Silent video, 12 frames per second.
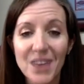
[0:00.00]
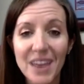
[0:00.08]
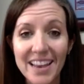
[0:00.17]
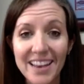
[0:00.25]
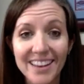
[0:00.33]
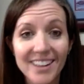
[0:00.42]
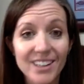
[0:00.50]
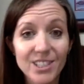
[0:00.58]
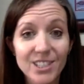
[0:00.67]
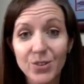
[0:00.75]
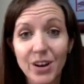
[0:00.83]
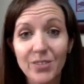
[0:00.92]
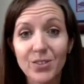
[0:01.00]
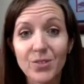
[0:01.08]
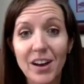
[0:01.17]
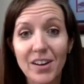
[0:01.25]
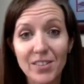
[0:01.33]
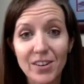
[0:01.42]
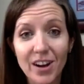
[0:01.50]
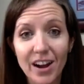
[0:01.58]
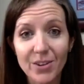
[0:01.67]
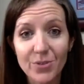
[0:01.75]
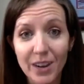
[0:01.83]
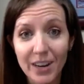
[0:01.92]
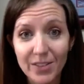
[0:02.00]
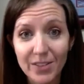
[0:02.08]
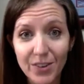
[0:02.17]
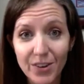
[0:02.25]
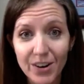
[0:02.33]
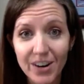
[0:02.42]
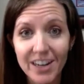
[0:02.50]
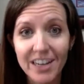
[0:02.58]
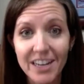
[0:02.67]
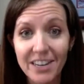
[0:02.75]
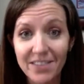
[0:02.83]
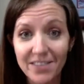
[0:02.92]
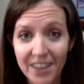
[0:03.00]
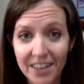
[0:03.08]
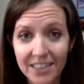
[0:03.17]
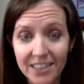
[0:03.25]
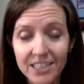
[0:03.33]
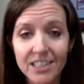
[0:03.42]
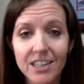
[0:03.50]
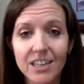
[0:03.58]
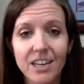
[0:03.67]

Hey, so have you ever gotten ready for an event,